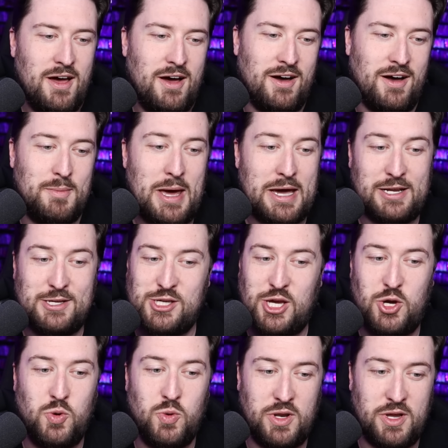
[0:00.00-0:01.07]
Uh, I'm not going to say
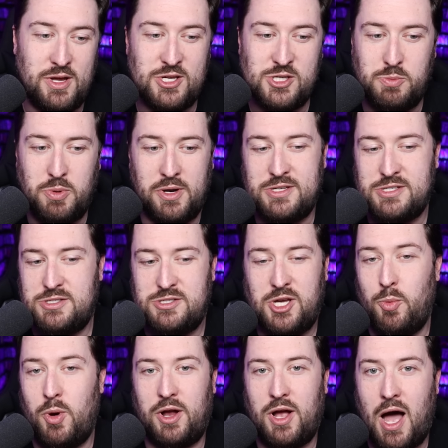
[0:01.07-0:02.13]
who it is, but it's
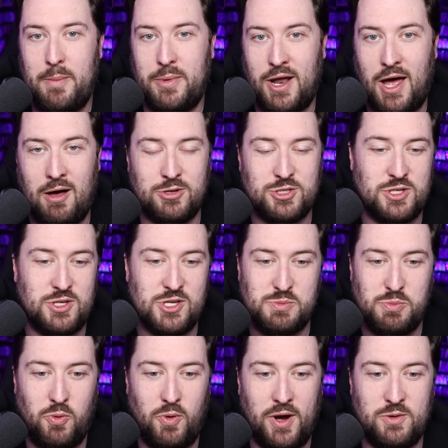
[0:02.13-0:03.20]
somewhat common knowledge at this
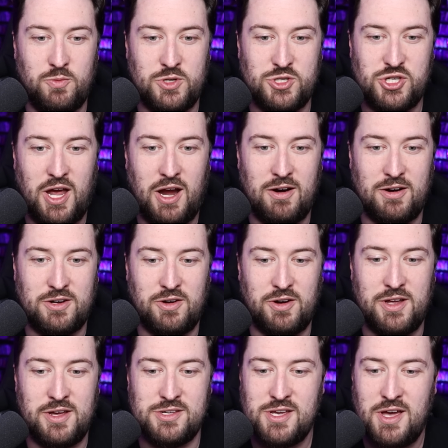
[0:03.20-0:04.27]
point which character it
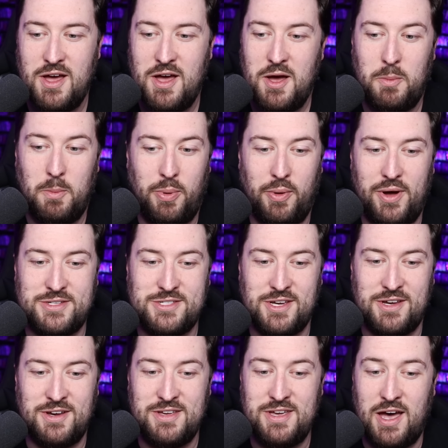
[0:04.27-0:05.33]
is. But
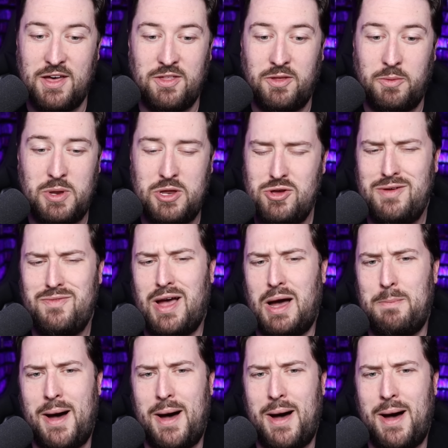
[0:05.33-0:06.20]
uh, yeah, I mean, you even got